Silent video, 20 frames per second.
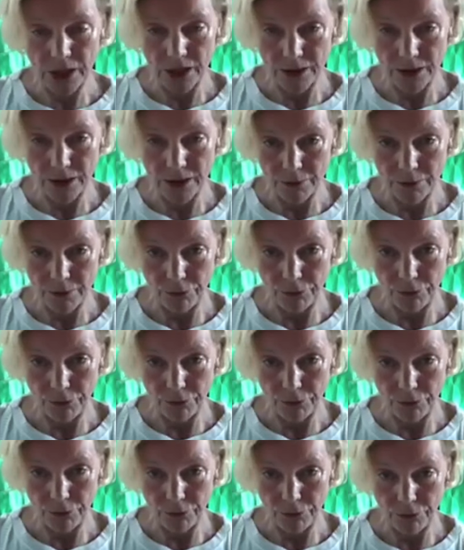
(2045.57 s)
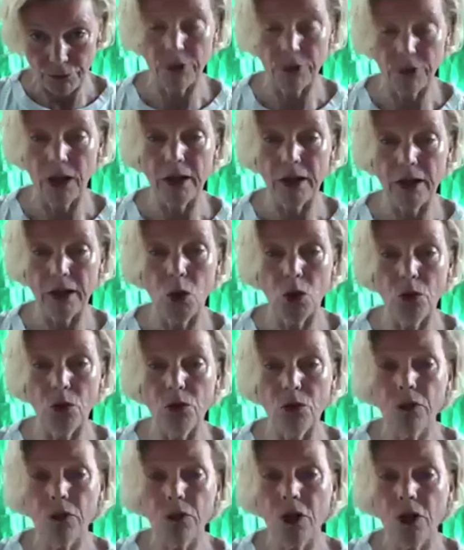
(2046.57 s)
fight or flight
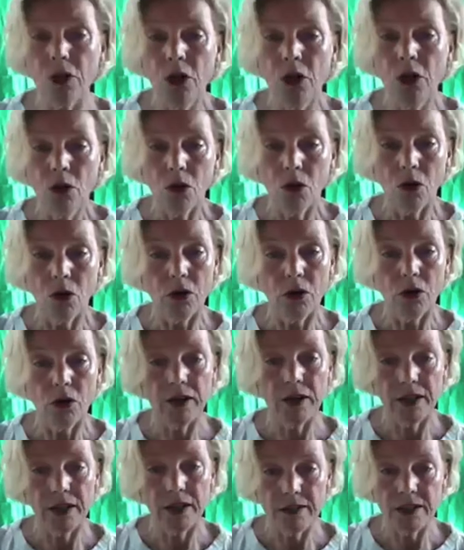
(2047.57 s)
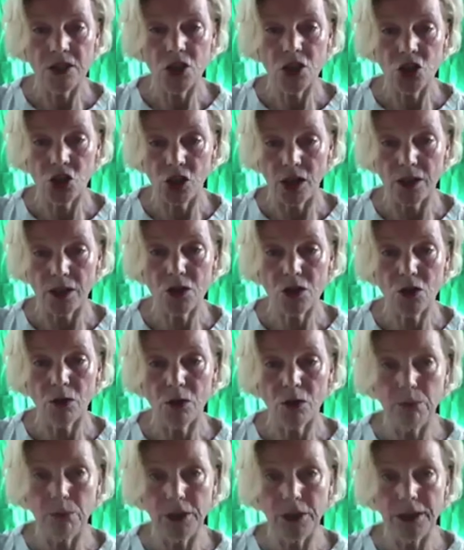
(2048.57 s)
mode, or it dissociates
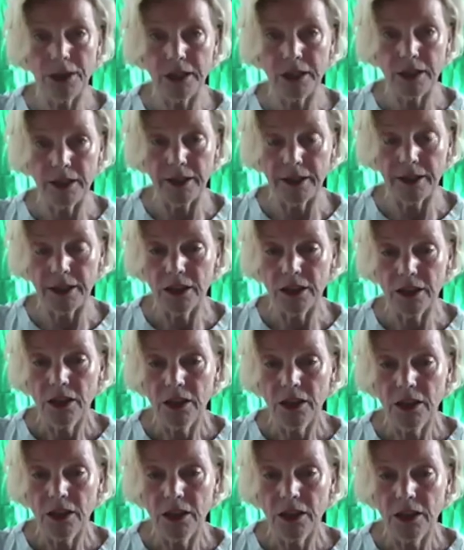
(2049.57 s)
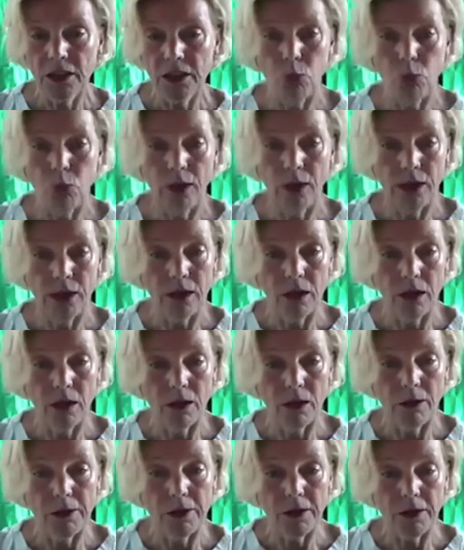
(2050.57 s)
completely. And when
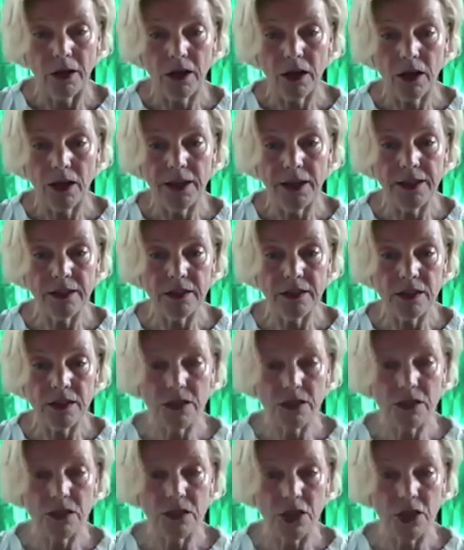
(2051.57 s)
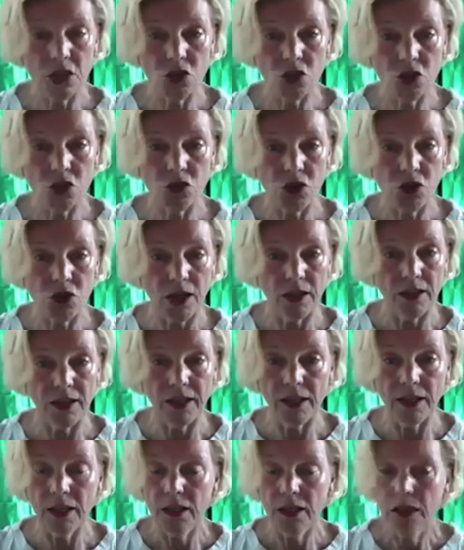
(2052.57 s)
a client is
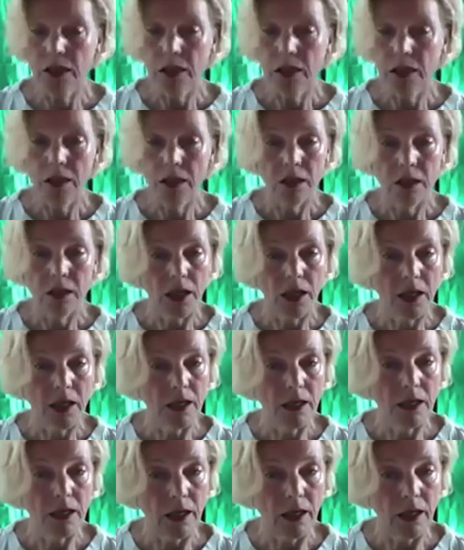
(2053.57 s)
dissociating, then